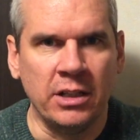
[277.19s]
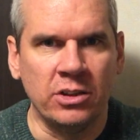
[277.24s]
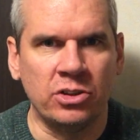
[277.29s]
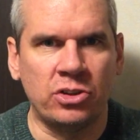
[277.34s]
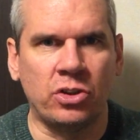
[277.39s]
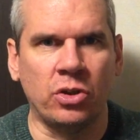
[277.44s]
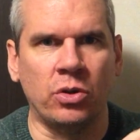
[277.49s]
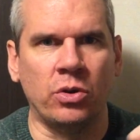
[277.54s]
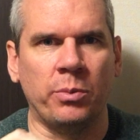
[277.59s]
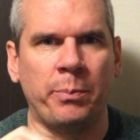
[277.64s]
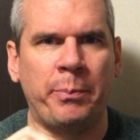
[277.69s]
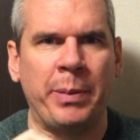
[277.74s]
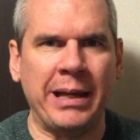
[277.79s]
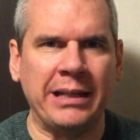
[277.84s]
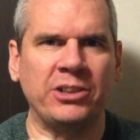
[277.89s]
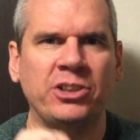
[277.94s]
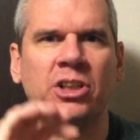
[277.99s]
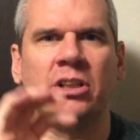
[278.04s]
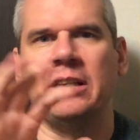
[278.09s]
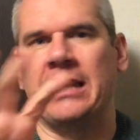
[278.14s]
So
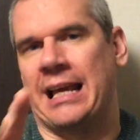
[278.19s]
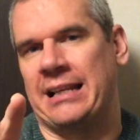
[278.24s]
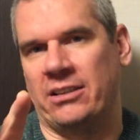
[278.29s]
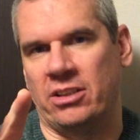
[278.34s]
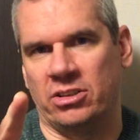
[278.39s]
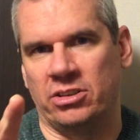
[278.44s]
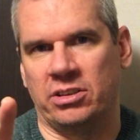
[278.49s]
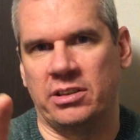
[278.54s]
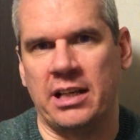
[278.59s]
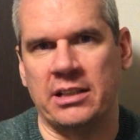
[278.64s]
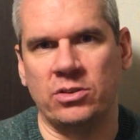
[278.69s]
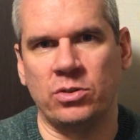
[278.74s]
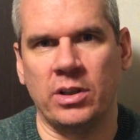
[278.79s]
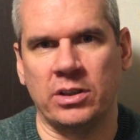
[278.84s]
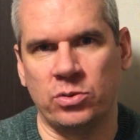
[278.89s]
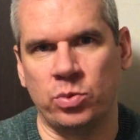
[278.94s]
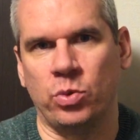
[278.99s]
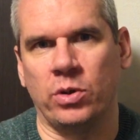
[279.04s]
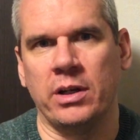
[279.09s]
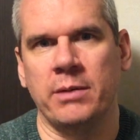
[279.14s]
picture letters,
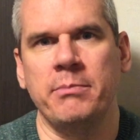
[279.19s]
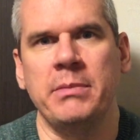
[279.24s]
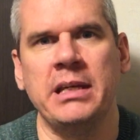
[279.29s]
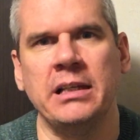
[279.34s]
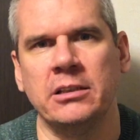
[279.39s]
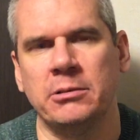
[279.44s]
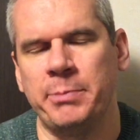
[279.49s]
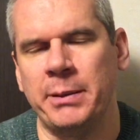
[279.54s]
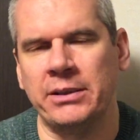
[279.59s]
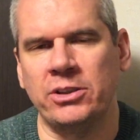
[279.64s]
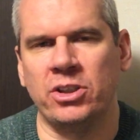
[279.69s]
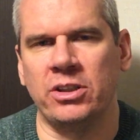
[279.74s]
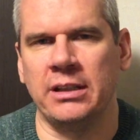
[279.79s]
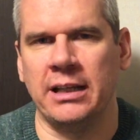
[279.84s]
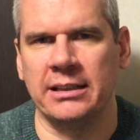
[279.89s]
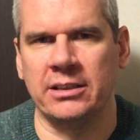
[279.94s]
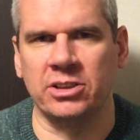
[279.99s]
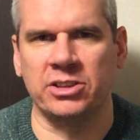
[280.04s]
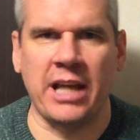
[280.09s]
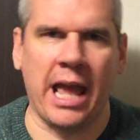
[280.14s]
that's what it means. Picture
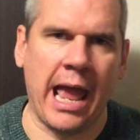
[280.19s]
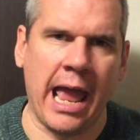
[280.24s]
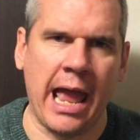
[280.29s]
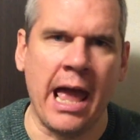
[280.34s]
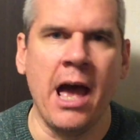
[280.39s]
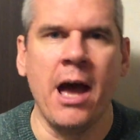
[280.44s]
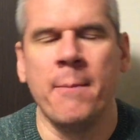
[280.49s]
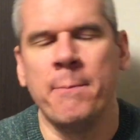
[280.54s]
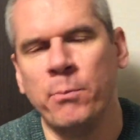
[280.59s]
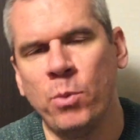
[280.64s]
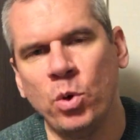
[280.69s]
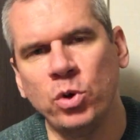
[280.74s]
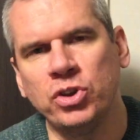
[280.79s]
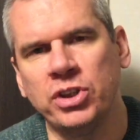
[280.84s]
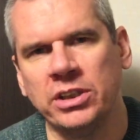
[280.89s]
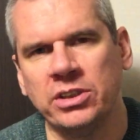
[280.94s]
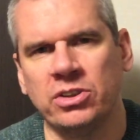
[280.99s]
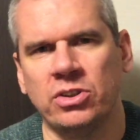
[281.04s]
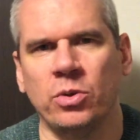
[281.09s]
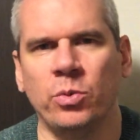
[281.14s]
letters,
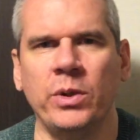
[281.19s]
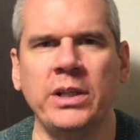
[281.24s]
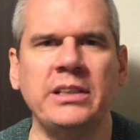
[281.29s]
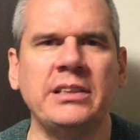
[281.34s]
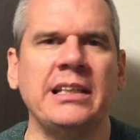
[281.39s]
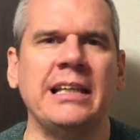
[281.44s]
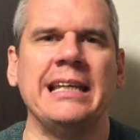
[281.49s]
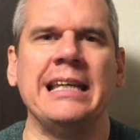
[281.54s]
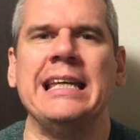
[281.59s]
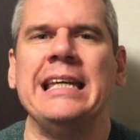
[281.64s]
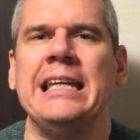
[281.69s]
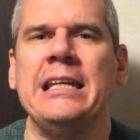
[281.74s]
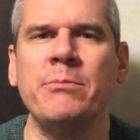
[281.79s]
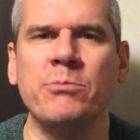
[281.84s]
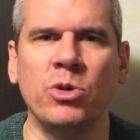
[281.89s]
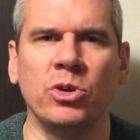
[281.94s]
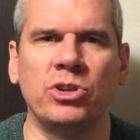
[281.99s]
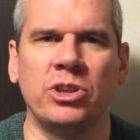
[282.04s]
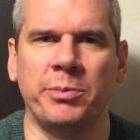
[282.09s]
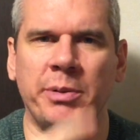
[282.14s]
emoji. So we say
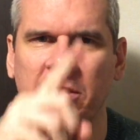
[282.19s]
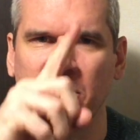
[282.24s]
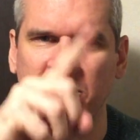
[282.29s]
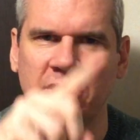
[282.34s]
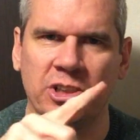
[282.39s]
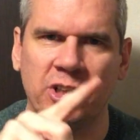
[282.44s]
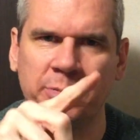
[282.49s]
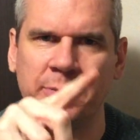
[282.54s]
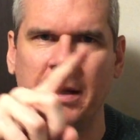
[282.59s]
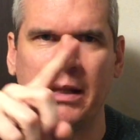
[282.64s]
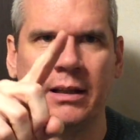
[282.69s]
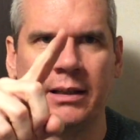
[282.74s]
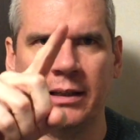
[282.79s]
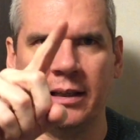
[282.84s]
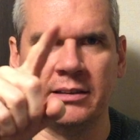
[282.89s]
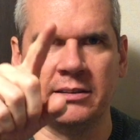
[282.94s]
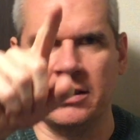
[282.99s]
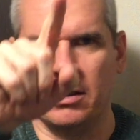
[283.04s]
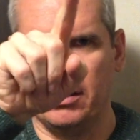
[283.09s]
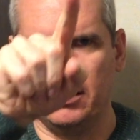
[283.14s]
emoji because the
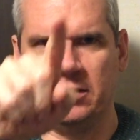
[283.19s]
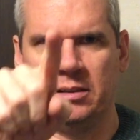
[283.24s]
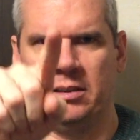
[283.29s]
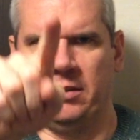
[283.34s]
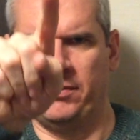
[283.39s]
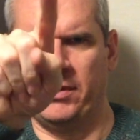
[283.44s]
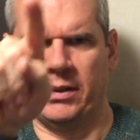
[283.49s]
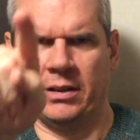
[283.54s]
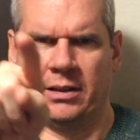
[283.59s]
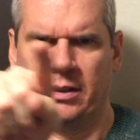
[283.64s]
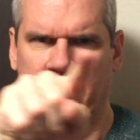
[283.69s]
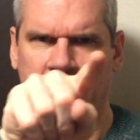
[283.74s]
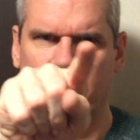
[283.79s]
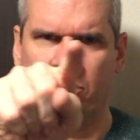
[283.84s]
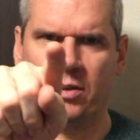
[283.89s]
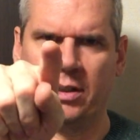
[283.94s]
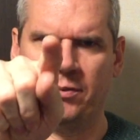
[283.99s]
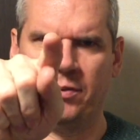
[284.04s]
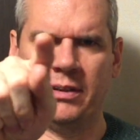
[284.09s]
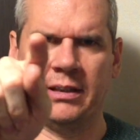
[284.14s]
spelling is, now let's see if I can get
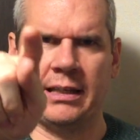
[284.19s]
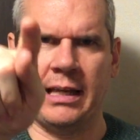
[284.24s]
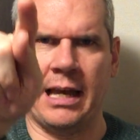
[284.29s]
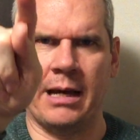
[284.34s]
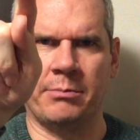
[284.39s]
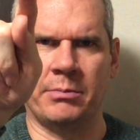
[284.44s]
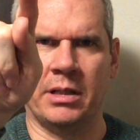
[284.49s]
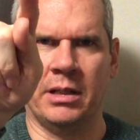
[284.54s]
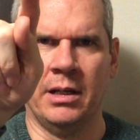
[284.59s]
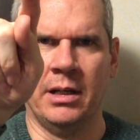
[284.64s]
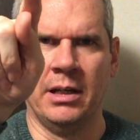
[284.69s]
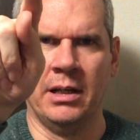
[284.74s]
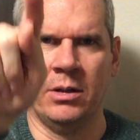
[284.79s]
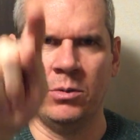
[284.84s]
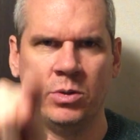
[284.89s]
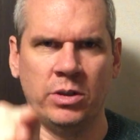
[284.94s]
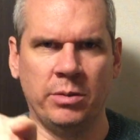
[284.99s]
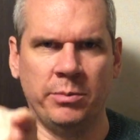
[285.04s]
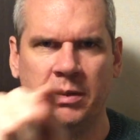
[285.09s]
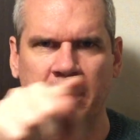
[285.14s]
this right for the camera.
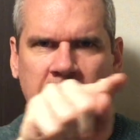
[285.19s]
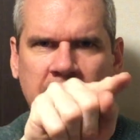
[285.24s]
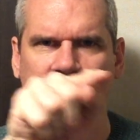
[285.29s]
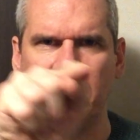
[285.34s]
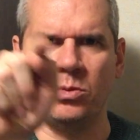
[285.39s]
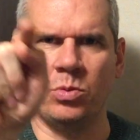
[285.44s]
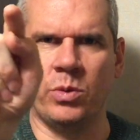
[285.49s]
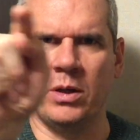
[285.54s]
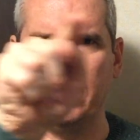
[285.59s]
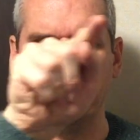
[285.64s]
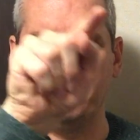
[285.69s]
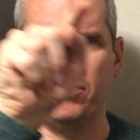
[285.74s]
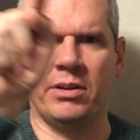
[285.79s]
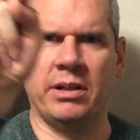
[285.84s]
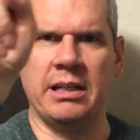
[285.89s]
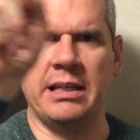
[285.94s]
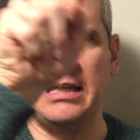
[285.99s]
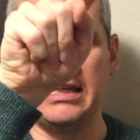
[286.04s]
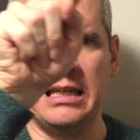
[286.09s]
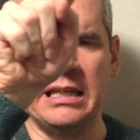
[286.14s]
Would it be this way
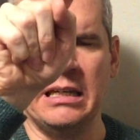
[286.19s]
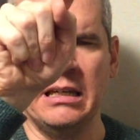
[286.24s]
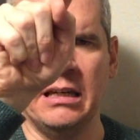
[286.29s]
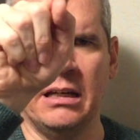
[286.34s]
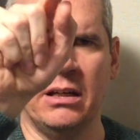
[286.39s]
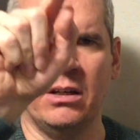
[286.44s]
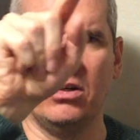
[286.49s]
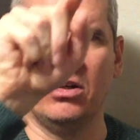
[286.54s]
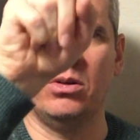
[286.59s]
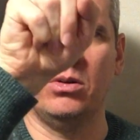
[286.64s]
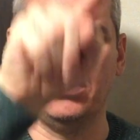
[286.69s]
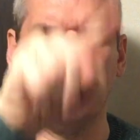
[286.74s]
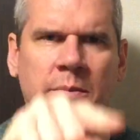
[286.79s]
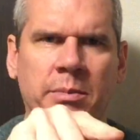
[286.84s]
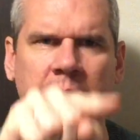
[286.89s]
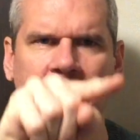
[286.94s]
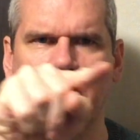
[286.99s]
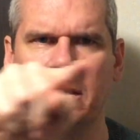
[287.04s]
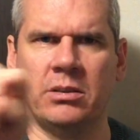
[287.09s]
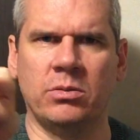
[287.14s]
for E, or would
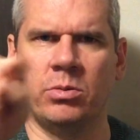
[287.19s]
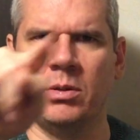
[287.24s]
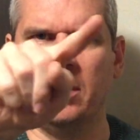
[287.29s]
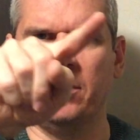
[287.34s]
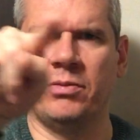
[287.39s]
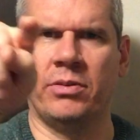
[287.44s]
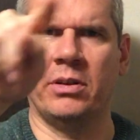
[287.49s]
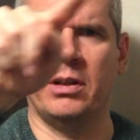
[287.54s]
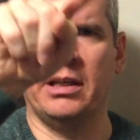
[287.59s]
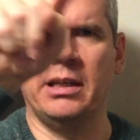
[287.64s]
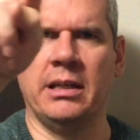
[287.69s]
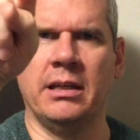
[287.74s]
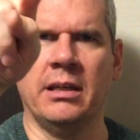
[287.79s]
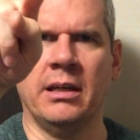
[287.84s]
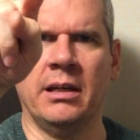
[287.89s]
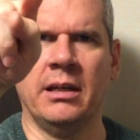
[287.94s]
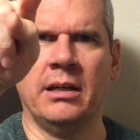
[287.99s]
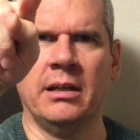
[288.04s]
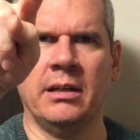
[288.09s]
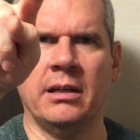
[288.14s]
it be this way for E?
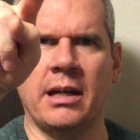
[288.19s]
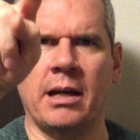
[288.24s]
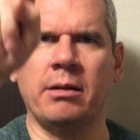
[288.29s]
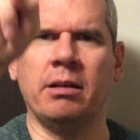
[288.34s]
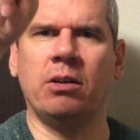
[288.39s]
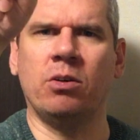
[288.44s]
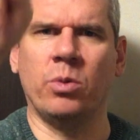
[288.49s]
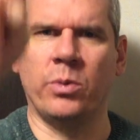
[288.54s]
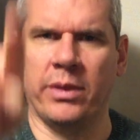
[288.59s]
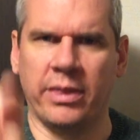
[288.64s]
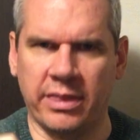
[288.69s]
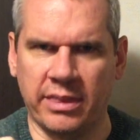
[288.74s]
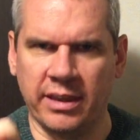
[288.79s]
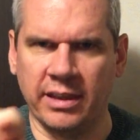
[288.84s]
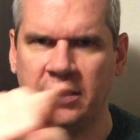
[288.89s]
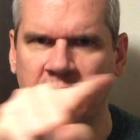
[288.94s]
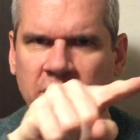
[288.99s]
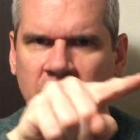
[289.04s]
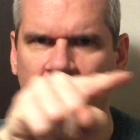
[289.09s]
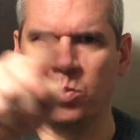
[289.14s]
I'm going to go with
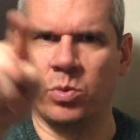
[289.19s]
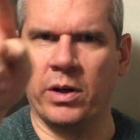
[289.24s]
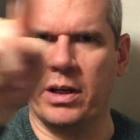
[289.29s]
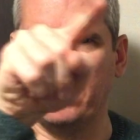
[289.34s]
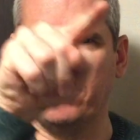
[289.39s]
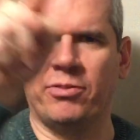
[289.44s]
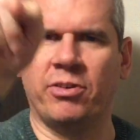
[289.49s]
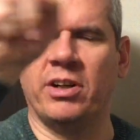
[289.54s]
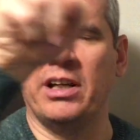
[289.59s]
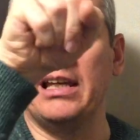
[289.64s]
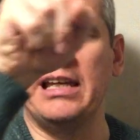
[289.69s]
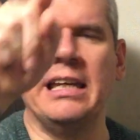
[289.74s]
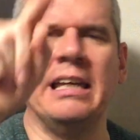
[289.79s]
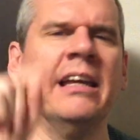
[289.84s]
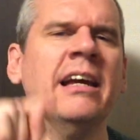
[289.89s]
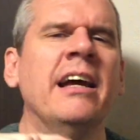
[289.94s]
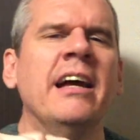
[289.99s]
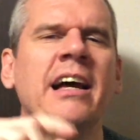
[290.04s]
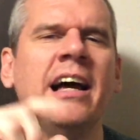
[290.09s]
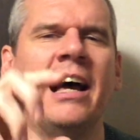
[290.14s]
this way for E.